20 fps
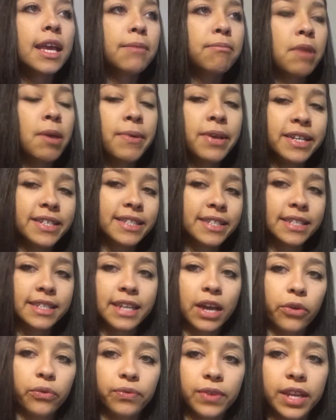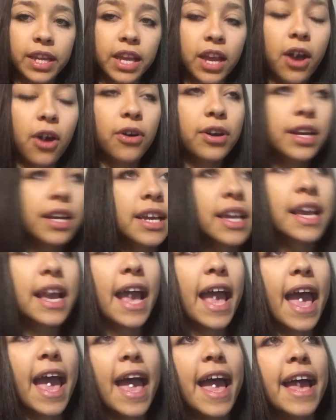maybe a sit-down video.
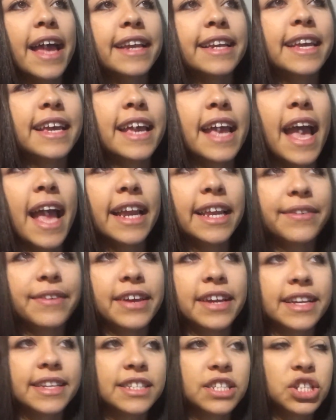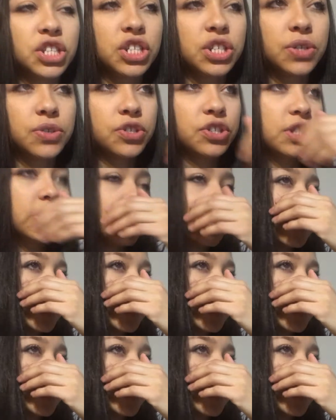And anyways, so she